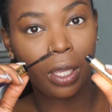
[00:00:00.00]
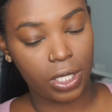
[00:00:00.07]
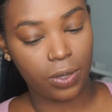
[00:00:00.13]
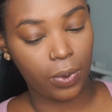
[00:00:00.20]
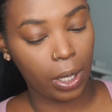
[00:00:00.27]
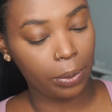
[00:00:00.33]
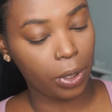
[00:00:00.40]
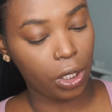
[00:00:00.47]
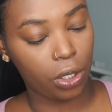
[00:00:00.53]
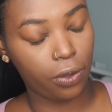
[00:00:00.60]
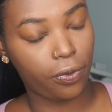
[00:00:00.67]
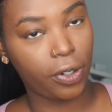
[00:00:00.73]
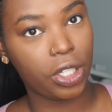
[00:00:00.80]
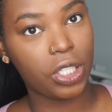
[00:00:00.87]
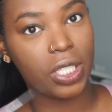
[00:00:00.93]
So what I'm going to
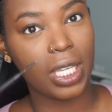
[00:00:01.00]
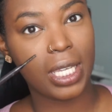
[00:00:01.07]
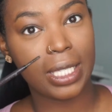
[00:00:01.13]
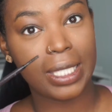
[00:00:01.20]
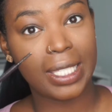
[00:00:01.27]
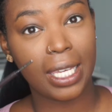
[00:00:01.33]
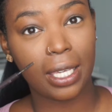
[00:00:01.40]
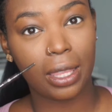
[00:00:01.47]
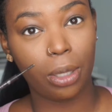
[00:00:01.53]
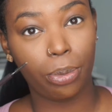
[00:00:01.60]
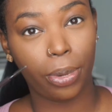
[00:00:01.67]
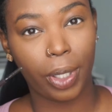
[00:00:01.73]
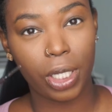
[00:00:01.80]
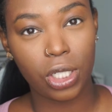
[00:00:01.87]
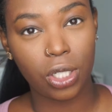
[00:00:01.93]
do first is take the
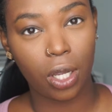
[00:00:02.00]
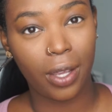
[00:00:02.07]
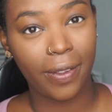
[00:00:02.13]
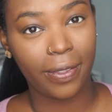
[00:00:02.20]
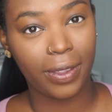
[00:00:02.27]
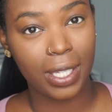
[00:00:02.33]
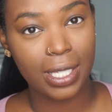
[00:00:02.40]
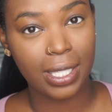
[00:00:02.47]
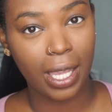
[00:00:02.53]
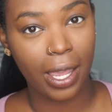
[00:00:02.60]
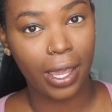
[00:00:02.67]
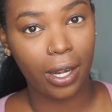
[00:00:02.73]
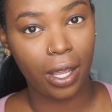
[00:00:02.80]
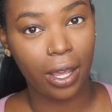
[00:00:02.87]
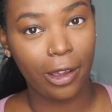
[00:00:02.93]
brush on this
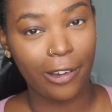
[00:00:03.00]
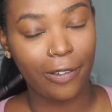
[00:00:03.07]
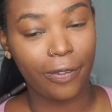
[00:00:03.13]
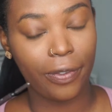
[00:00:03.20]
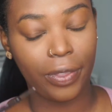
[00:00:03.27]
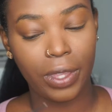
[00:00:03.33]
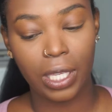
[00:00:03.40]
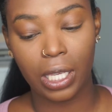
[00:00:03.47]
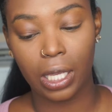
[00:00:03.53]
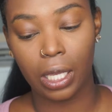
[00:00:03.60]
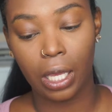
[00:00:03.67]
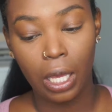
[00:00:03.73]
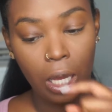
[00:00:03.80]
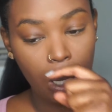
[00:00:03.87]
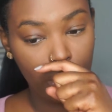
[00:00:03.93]
side of
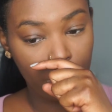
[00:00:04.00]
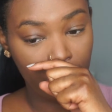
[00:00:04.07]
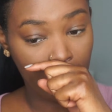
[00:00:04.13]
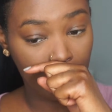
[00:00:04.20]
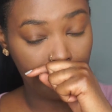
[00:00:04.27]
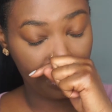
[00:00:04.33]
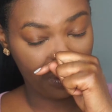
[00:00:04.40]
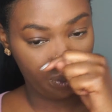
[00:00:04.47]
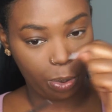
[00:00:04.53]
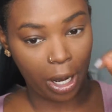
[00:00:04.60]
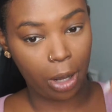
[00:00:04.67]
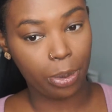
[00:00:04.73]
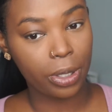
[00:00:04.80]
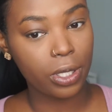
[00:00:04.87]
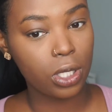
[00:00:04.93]
the waterproof
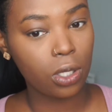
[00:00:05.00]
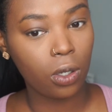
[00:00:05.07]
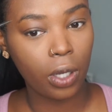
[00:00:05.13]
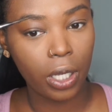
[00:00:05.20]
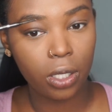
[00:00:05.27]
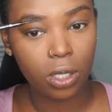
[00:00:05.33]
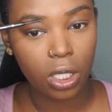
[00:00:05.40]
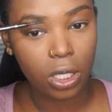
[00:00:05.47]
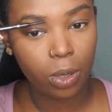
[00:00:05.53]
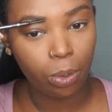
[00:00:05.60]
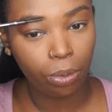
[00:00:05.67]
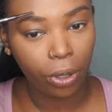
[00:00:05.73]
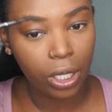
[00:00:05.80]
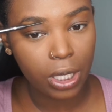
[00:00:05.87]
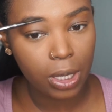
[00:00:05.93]
brow pencil and
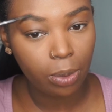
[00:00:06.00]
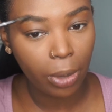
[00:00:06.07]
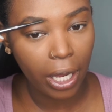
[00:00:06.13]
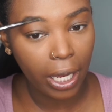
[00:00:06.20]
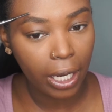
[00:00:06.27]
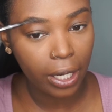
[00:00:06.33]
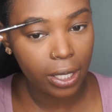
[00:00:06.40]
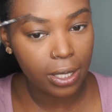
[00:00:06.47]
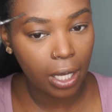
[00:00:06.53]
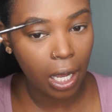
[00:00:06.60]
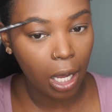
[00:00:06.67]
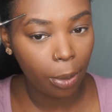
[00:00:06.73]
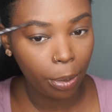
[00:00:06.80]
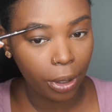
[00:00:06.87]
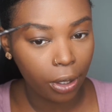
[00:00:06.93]
just brush my hairs
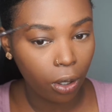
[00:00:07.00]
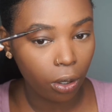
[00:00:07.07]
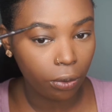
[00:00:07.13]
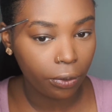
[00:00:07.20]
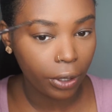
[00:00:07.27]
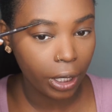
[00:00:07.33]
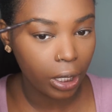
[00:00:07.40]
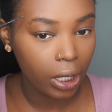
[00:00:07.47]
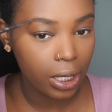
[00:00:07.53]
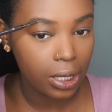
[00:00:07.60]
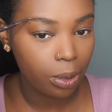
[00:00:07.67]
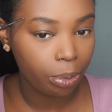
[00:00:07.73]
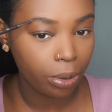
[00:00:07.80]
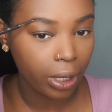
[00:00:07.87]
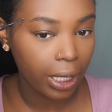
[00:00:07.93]
up and over and
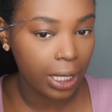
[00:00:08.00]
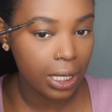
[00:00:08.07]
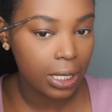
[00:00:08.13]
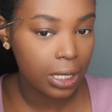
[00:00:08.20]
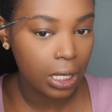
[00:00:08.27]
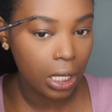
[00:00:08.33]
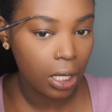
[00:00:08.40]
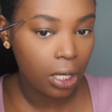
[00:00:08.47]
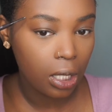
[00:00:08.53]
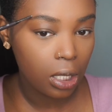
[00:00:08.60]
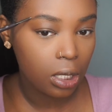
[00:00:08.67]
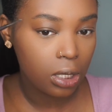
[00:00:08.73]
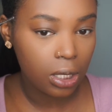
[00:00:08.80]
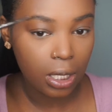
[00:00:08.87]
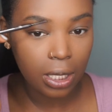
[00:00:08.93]
into place
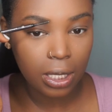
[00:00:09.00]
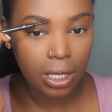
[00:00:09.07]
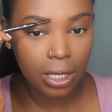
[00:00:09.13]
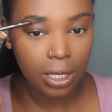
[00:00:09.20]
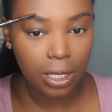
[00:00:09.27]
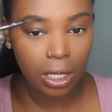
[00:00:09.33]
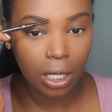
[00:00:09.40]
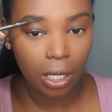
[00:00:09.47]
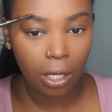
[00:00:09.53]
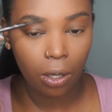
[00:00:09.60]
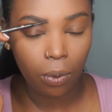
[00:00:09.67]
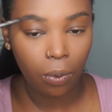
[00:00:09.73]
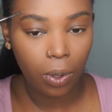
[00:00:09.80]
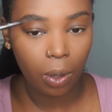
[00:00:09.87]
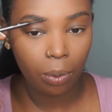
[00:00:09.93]
just to see
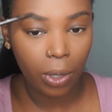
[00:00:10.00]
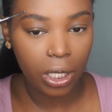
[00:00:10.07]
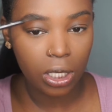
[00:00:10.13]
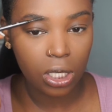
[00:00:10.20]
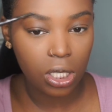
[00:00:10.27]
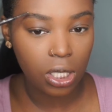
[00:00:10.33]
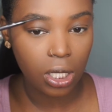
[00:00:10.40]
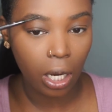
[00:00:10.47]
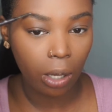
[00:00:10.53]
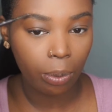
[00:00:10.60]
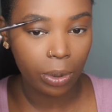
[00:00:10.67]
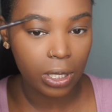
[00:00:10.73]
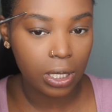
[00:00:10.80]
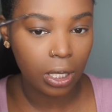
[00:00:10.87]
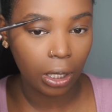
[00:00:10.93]
what my
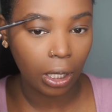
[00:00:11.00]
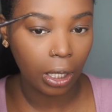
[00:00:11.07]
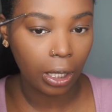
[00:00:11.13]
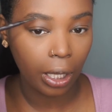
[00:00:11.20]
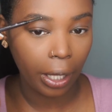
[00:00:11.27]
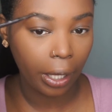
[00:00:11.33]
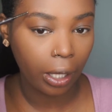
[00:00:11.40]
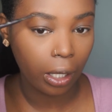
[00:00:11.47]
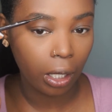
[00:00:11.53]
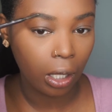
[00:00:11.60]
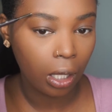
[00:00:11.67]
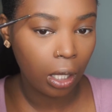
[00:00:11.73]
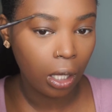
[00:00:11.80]
shape is looking like.